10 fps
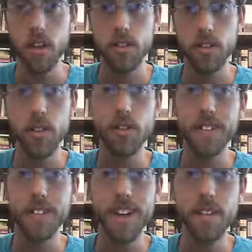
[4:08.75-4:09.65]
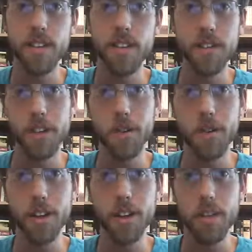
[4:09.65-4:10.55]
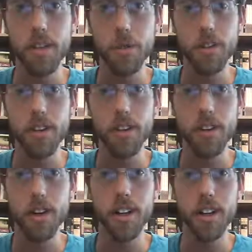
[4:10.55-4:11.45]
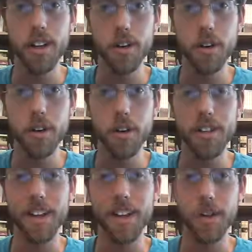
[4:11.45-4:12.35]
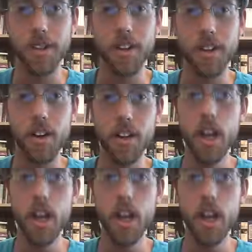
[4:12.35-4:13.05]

So once again, if you're really good at music theory and you know exactly what it's called,